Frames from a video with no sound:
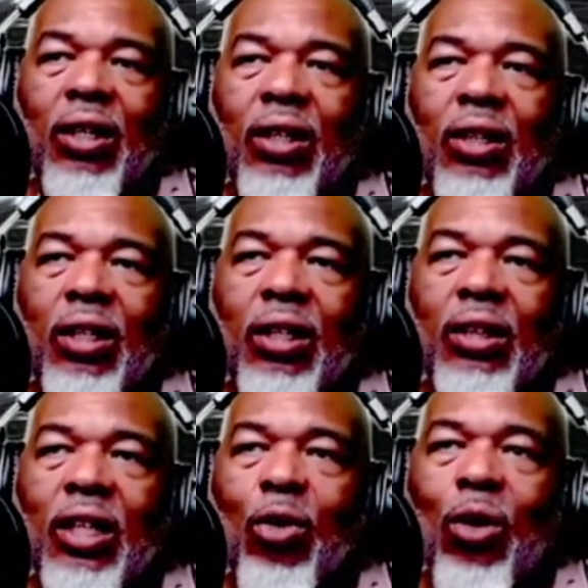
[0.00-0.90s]
Did, did,
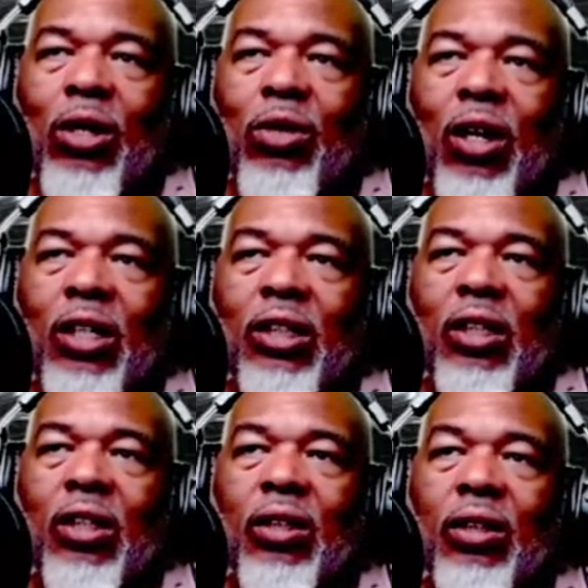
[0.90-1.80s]
is that why you guys
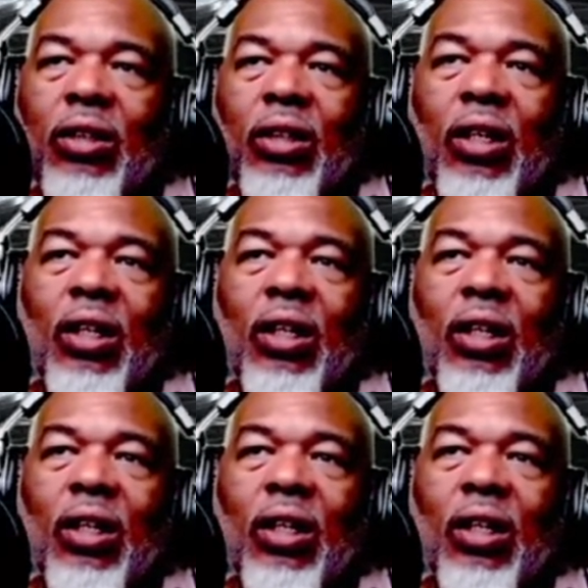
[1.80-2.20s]
didn't,